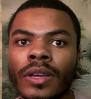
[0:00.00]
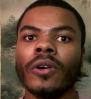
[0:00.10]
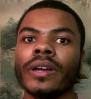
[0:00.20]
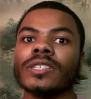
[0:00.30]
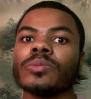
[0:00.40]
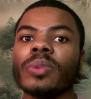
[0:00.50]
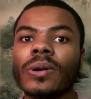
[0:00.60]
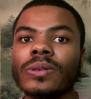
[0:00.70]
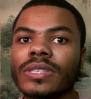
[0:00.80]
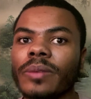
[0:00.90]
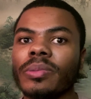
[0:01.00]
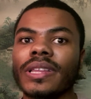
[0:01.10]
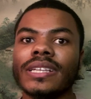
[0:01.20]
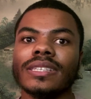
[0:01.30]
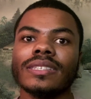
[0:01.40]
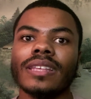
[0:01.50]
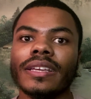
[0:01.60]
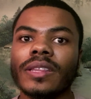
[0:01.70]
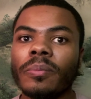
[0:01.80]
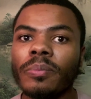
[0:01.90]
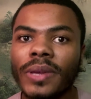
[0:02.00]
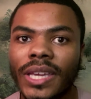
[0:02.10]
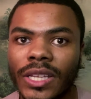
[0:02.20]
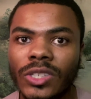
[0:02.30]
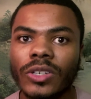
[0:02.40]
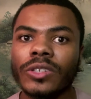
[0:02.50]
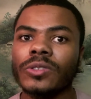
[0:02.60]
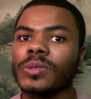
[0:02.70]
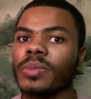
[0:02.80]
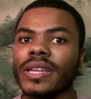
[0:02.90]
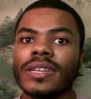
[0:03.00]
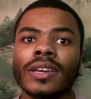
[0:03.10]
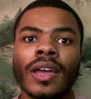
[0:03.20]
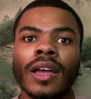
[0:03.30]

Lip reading: more exposed at places like the beach or you spend